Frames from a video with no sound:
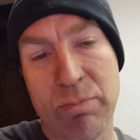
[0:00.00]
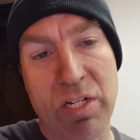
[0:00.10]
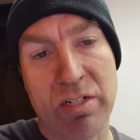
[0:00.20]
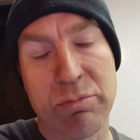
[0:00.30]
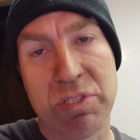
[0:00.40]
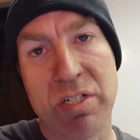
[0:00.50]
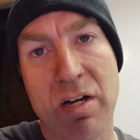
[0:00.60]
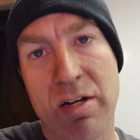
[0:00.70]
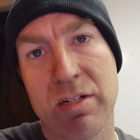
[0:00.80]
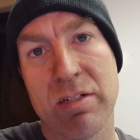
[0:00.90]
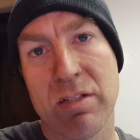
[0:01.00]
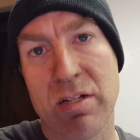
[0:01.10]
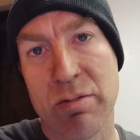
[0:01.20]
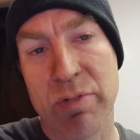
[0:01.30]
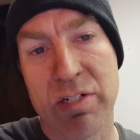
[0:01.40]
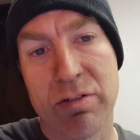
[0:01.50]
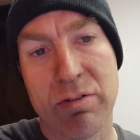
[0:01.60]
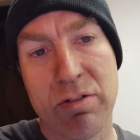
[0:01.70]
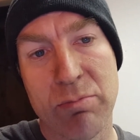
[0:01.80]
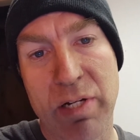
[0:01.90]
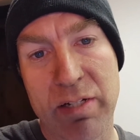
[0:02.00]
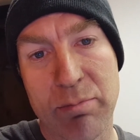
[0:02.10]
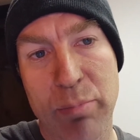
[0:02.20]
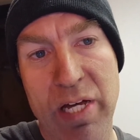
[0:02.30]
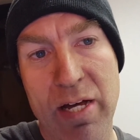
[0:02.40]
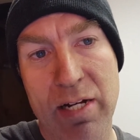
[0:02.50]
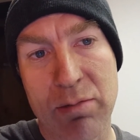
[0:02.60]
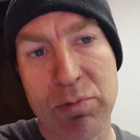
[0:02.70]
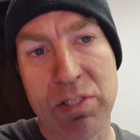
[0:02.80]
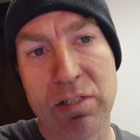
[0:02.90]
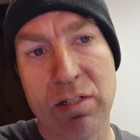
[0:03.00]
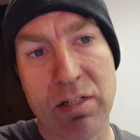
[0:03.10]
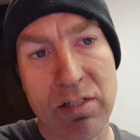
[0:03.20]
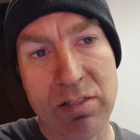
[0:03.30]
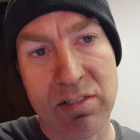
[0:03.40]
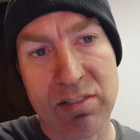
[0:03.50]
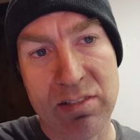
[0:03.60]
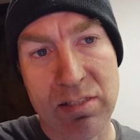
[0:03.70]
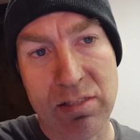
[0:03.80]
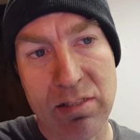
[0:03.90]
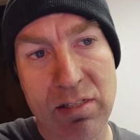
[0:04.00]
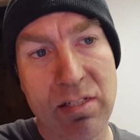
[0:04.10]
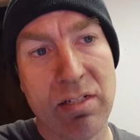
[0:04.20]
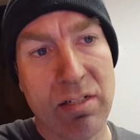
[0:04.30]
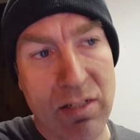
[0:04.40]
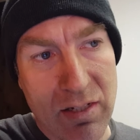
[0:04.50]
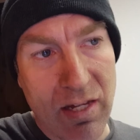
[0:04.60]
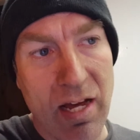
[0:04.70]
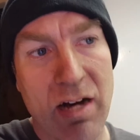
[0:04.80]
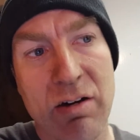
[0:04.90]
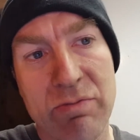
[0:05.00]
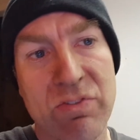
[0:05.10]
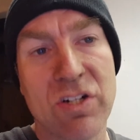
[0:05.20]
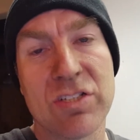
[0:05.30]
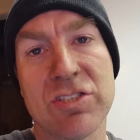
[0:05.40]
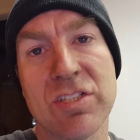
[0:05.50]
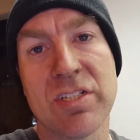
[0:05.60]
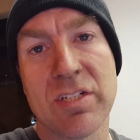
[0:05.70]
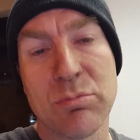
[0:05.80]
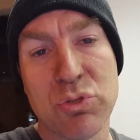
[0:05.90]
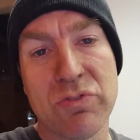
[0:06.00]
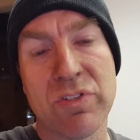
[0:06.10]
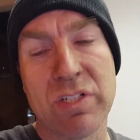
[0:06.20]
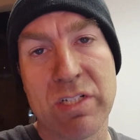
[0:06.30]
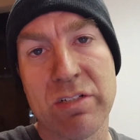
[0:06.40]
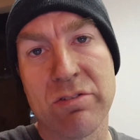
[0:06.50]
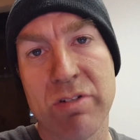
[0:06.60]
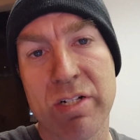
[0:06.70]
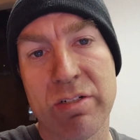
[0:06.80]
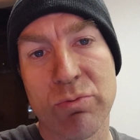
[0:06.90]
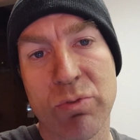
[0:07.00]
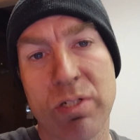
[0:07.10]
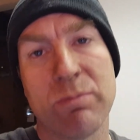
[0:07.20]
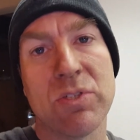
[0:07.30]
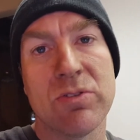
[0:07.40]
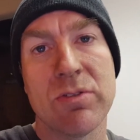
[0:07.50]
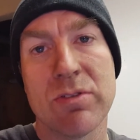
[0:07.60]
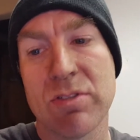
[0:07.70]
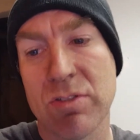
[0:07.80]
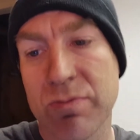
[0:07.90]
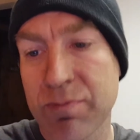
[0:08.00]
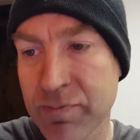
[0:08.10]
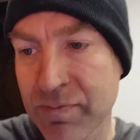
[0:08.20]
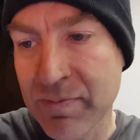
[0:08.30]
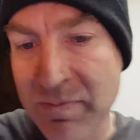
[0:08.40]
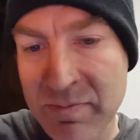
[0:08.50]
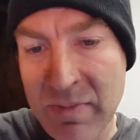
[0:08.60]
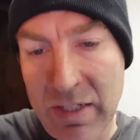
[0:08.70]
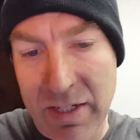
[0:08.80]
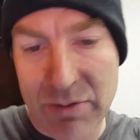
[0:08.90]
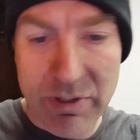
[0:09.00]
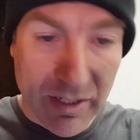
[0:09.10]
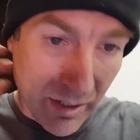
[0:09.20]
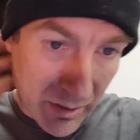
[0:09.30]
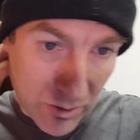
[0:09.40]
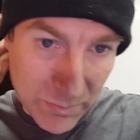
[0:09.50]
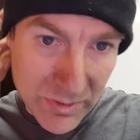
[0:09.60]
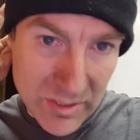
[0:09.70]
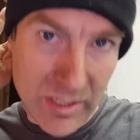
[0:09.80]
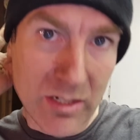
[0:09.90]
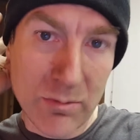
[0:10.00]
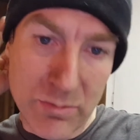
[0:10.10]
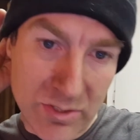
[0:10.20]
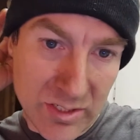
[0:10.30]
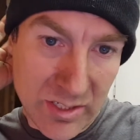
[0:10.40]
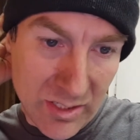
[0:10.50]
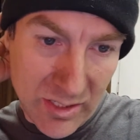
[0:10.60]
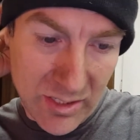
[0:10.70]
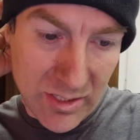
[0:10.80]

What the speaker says: I'm not going to be talking a lot about my back, but you can see how I'm functioning and moving and getting around and what I'm doing. So anyway, I hope this helps.